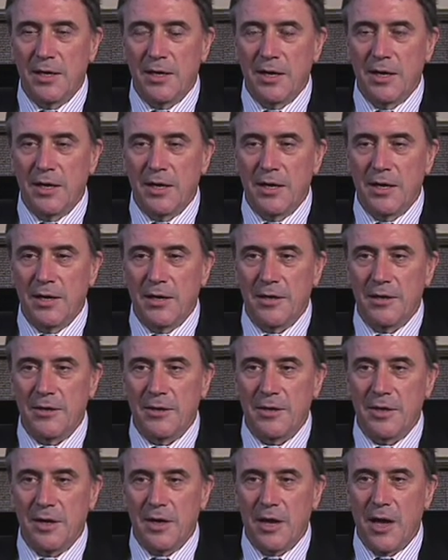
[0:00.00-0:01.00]

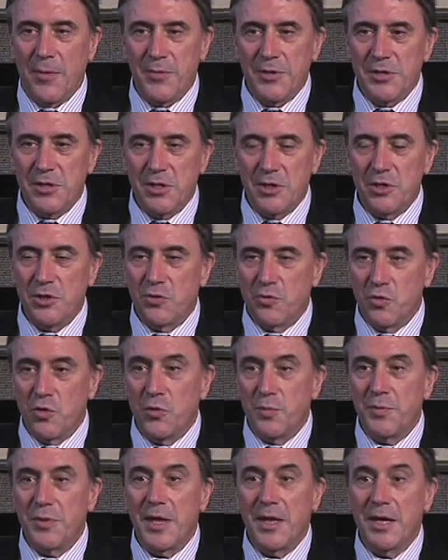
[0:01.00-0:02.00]
opposition
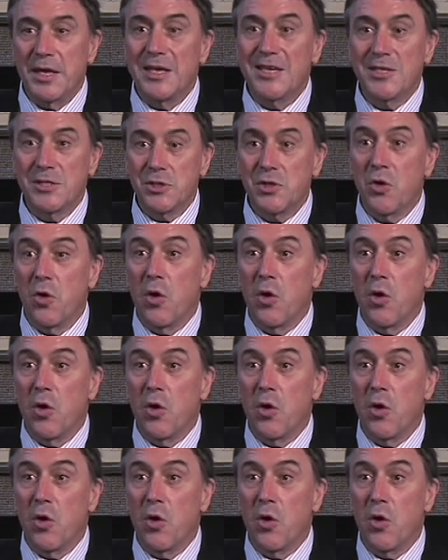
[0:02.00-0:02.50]
group that is